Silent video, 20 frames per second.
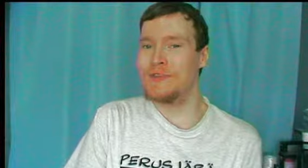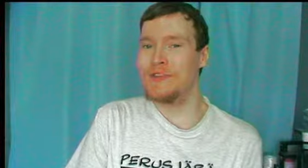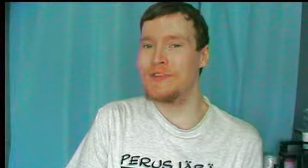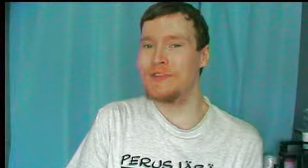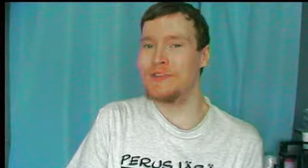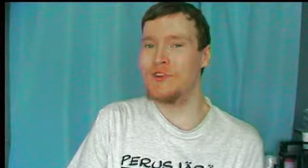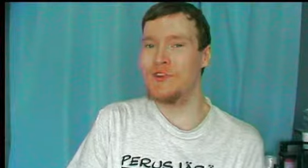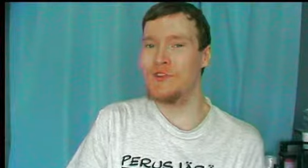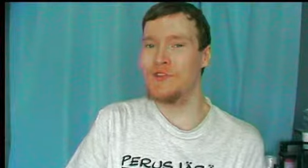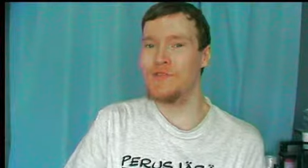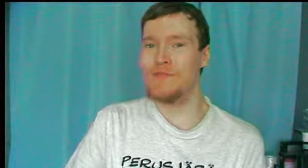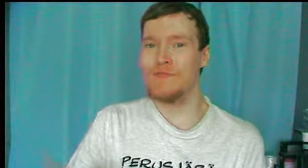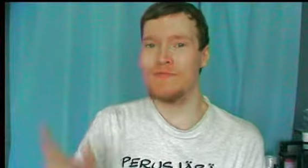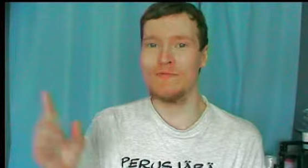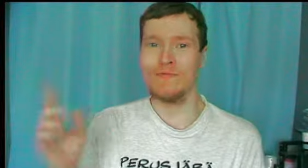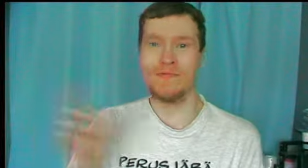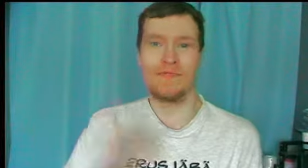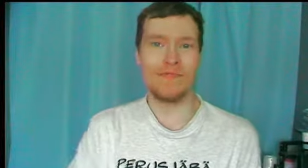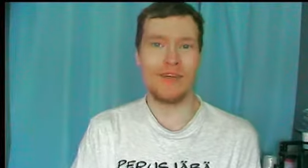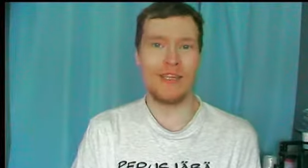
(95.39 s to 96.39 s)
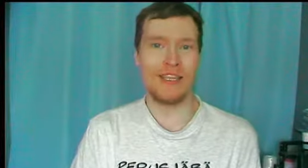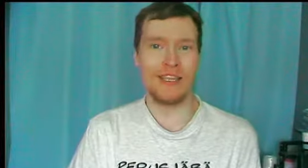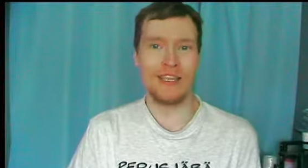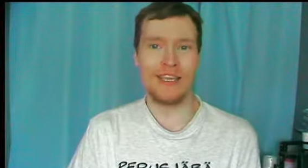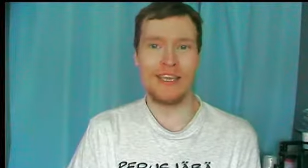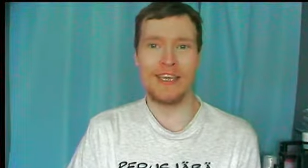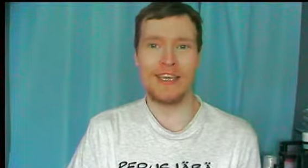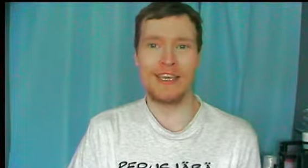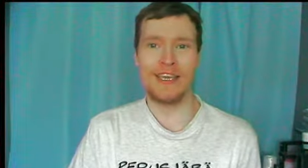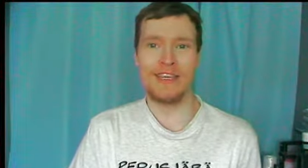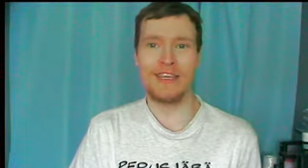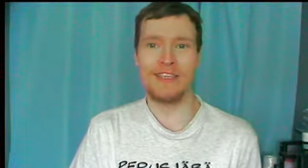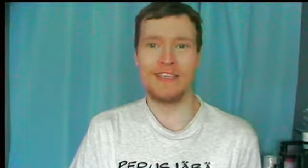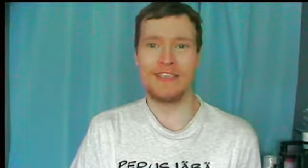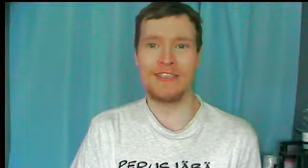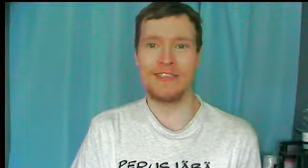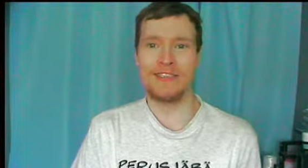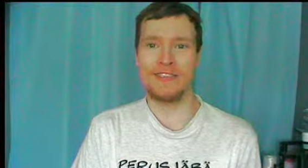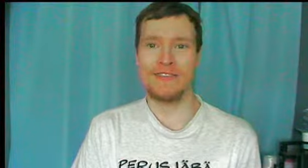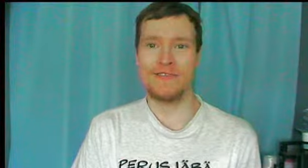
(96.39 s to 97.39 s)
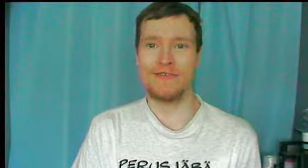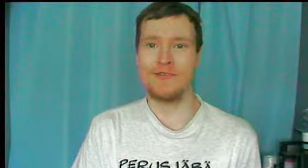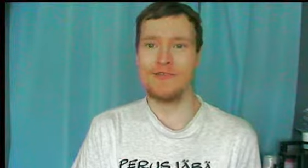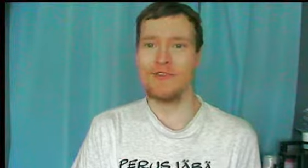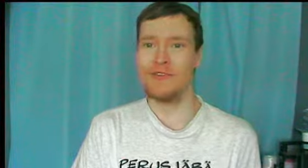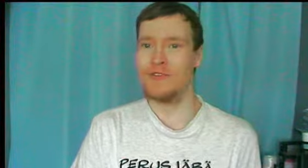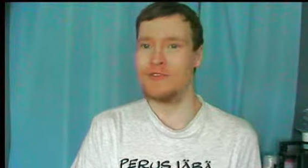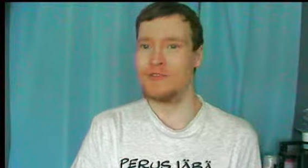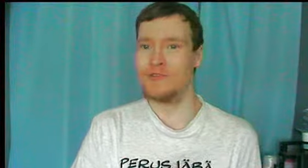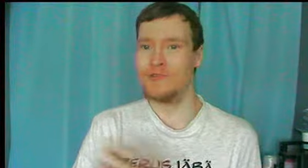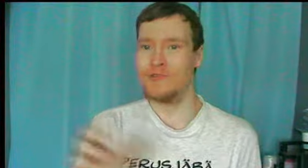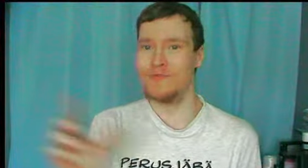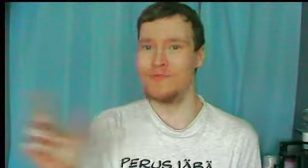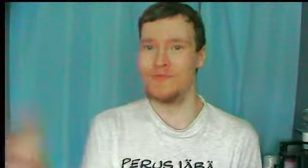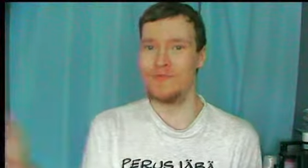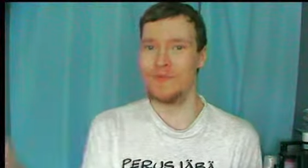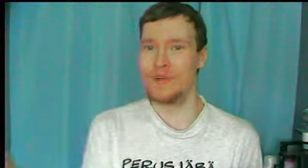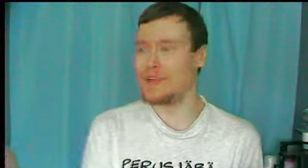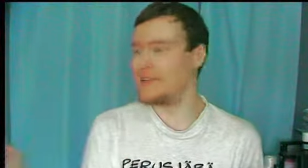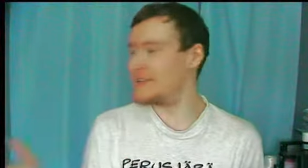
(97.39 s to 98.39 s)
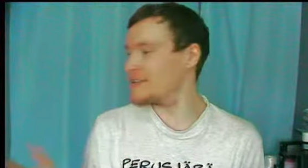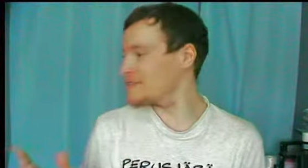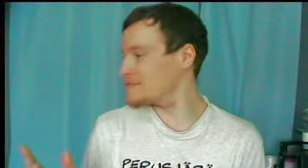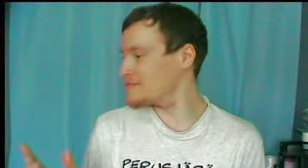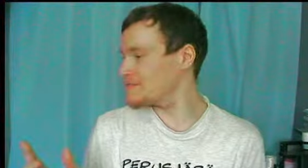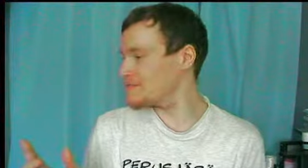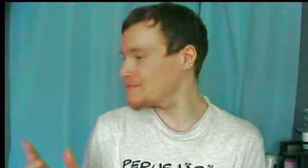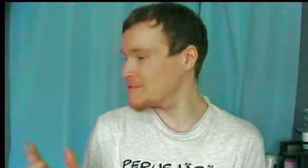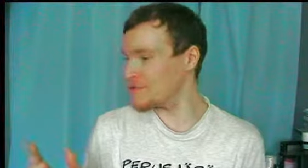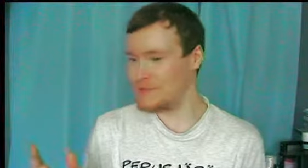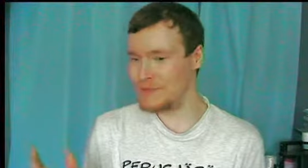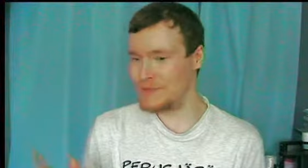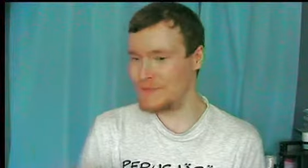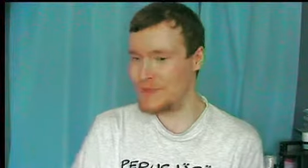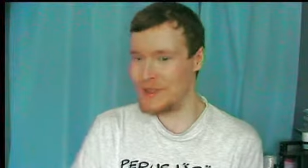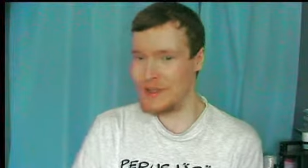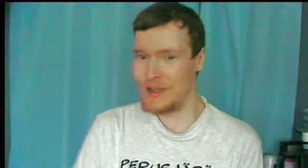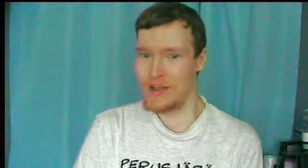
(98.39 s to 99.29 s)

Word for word: so what it is, or what it was,